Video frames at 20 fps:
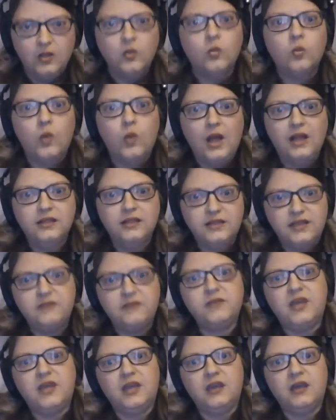while
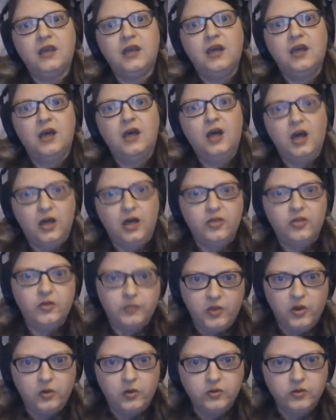leaving other
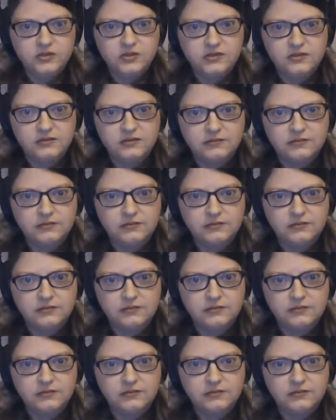bones